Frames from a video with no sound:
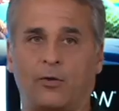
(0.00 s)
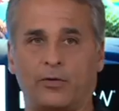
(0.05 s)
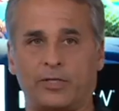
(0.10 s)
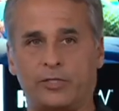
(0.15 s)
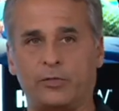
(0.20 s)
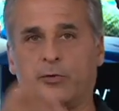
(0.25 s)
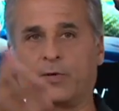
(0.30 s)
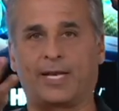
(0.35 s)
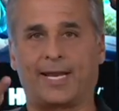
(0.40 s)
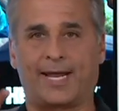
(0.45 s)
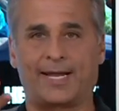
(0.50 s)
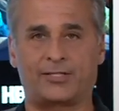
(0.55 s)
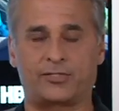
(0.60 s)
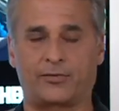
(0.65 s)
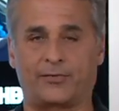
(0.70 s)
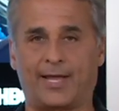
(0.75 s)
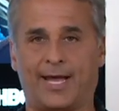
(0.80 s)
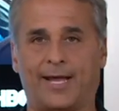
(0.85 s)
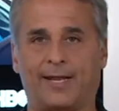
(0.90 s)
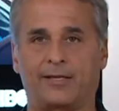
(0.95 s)
only you can
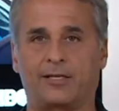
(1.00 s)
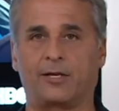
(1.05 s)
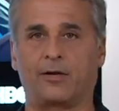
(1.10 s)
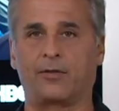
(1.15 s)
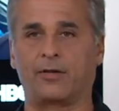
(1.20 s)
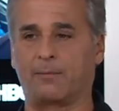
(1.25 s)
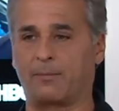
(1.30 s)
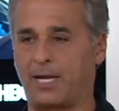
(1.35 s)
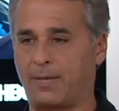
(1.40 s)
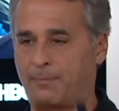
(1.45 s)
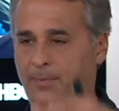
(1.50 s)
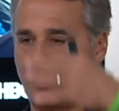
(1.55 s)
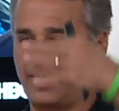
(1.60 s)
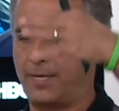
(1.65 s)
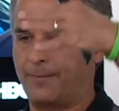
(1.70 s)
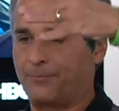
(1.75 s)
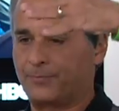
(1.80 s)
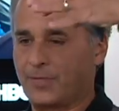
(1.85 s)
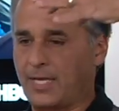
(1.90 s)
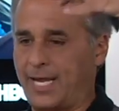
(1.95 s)
answer that. You know, there might
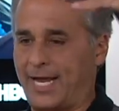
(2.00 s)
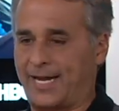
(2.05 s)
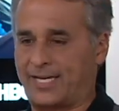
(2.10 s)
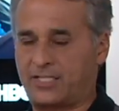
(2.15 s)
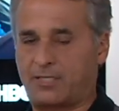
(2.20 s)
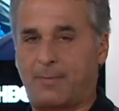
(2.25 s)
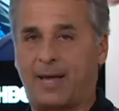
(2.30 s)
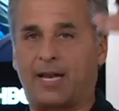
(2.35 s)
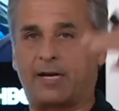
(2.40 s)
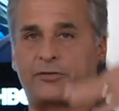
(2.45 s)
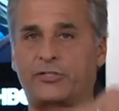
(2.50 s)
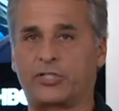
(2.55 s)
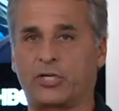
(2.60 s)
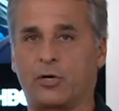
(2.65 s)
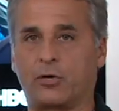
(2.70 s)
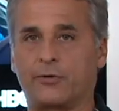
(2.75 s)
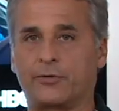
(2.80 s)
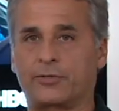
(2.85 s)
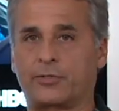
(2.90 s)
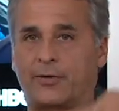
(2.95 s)
be X amount of
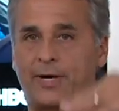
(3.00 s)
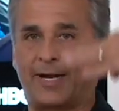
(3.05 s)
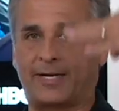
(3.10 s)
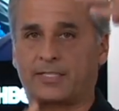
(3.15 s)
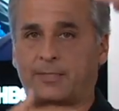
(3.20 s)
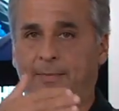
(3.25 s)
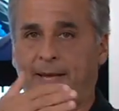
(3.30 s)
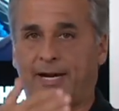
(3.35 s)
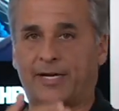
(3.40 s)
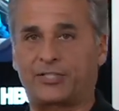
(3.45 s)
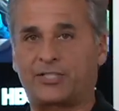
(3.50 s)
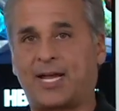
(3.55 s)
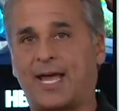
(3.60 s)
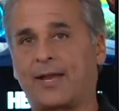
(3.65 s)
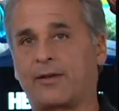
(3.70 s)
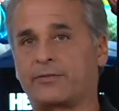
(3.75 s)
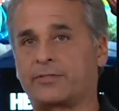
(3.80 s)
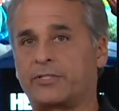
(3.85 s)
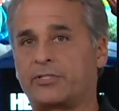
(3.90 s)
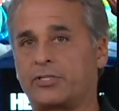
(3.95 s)
shows or X amount of
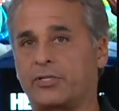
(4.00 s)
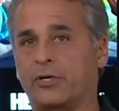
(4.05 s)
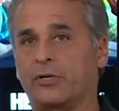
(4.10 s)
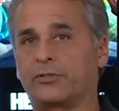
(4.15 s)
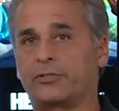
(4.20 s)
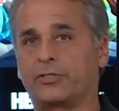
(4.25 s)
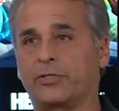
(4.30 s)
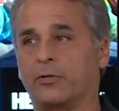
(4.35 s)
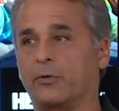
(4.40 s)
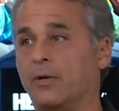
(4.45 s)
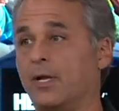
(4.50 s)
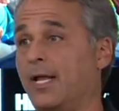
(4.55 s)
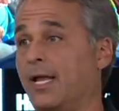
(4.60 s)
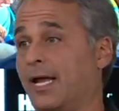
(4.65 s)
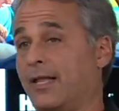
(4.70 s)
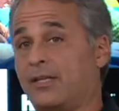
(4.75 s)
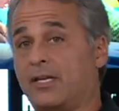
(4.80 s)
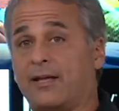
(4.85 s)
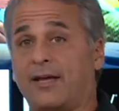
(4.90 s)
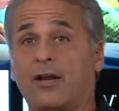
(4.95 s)
channels that you go to,
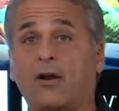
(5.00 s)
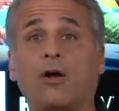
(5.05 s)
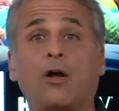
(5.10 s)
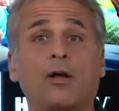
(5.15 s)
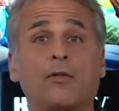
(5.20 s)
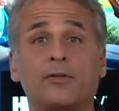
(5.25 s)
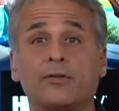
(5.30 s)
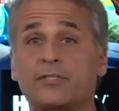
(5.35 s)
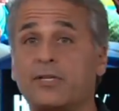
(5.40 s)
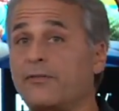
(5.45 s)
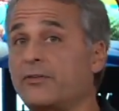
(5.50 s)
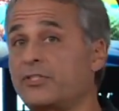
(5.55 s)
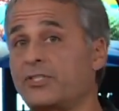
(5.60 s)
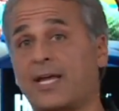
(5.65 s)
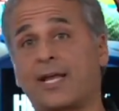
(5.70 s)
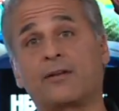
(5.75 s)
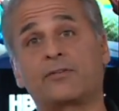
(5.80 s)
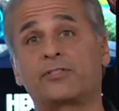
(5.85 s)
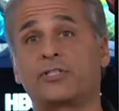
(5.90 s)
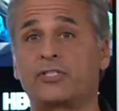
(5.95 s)
and then you got all those other
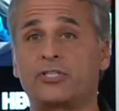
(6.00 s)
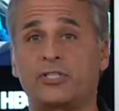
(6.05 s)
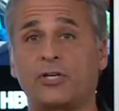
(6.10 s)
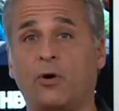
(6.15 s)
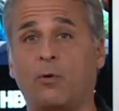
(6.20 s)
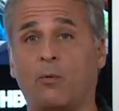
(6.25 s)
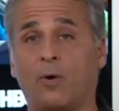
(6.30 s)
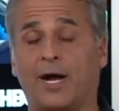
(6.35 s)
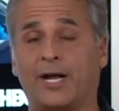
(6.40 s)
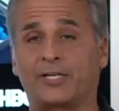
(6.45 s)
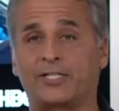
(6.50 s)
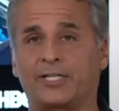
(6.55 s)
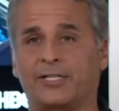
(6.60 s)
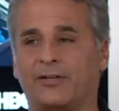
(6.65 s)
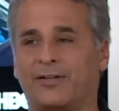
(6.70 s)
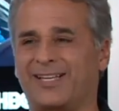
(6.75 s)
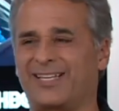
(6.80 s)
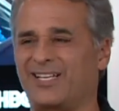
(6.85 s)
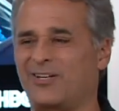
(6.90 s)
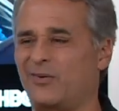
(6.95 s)
channels that you don't watch. And
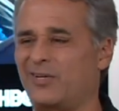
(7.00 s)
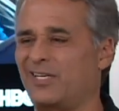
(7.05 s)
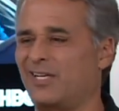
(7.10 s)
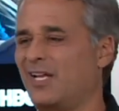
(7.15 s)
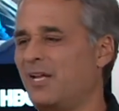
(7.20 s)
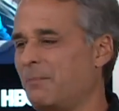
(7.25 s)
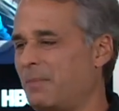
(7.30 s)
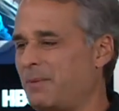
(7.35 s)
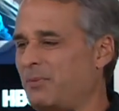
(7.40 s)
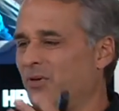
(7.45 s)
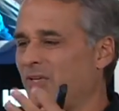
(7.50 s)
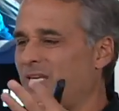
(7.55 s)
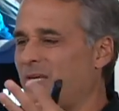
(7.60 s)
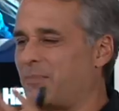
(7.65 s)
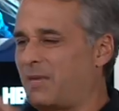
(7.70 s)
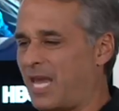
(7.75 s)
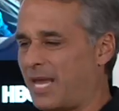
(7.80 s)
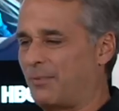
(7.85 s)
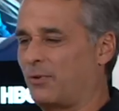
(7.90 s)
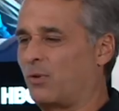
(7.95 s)
you're like, you know what? Maybe I'll
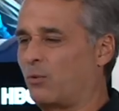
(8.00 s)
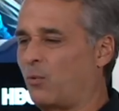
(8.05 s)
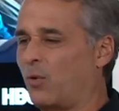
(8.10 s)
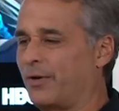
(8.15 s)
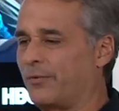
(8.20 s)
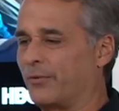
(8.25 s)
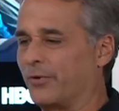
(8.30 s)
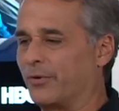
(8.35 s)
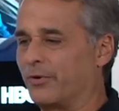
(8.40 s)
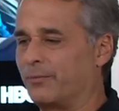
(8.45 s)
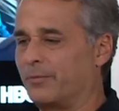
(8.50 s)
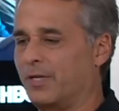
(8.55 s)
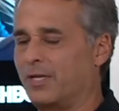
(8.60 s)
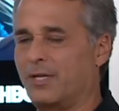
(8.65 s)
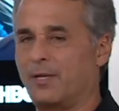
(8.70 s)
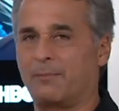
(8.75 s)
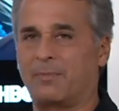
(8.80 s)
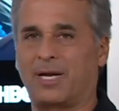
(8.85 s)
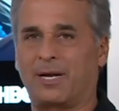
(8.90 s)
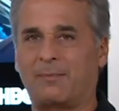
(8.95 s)
keep cable in one room,
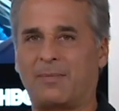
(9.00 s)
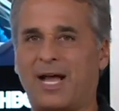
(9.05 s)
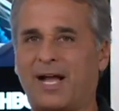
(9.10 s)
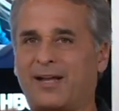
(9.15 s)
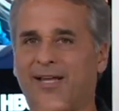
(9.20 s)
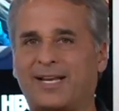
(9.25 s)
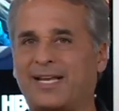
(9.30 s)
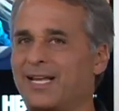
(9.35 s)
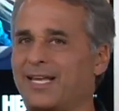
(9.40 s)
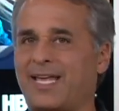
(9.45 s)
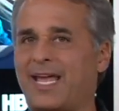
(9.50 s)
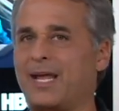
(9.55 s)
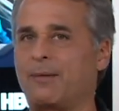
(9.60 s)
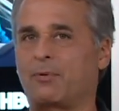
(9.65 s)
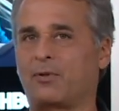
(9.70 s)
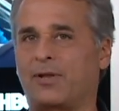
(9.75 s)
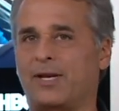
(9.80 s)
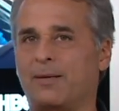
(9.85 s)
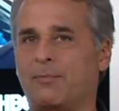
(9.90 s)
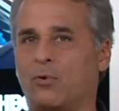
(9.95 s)
but I'm not going to get
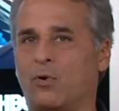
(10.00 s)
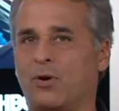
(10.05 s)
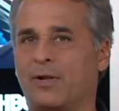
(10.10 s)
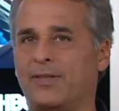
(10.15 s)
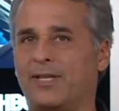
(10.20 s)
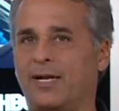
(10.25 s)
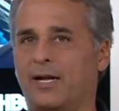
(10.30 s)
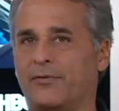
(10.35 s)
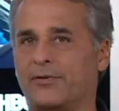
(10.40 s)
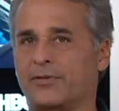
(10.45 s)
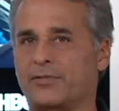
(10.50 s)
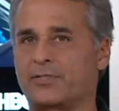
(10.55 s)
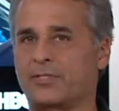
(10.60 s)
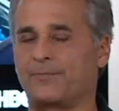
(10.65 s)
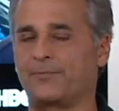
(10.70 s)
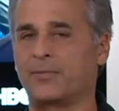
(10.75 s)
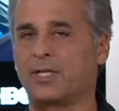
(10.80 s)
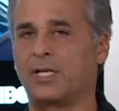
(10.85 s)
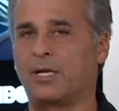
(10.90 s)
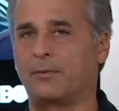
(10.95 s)
cable anymore in the others.
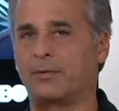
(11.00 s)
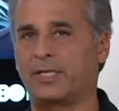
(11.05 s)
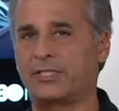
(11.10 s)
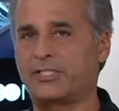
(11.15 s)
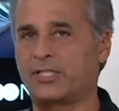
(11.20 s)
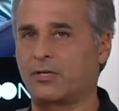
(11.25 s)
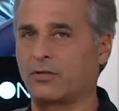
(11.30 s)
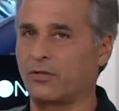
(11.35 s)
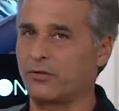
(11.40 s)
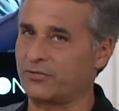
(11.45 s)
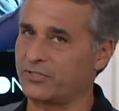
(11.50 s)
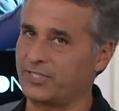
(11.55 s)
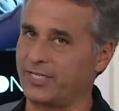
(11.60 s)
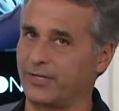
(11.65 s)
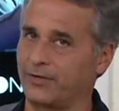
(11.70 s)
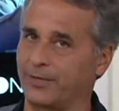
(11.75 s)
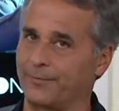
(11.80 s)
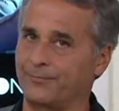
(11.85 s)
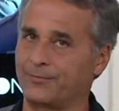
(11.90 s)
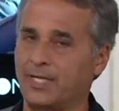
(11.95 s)
I'll let you in a little
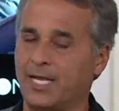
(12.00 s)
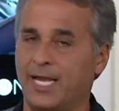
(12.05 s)
secret.